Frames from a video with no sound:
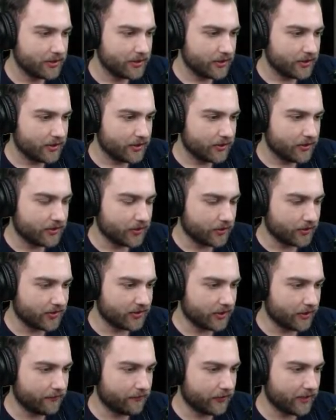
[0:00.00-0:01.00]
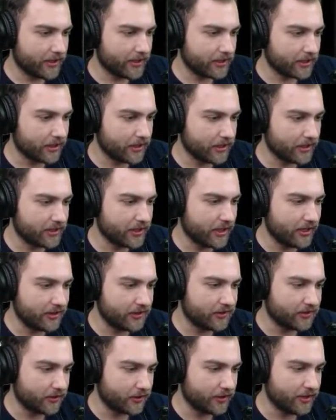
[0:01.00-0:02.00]
So, stuff like getting
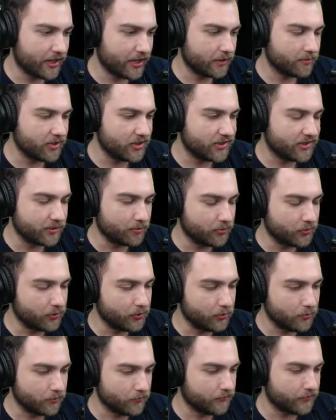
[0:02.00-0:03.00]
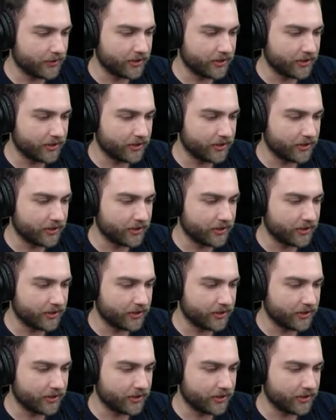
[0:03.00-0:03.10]
certain enemies to move in a